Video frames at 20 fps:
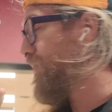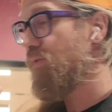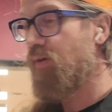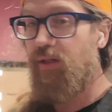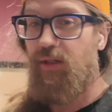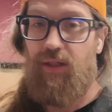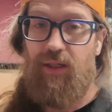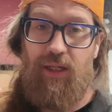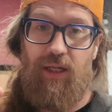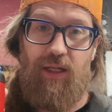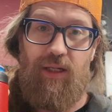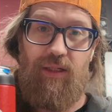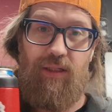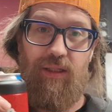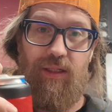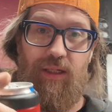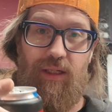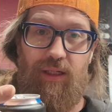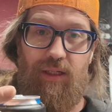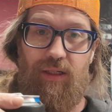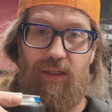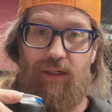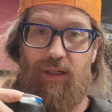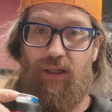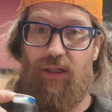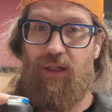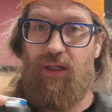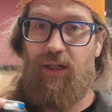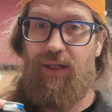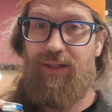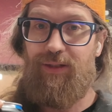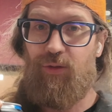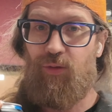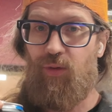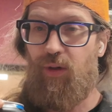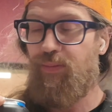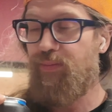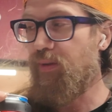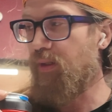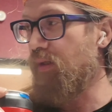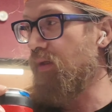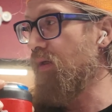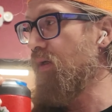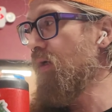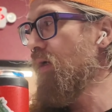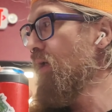if I can't get interrupted.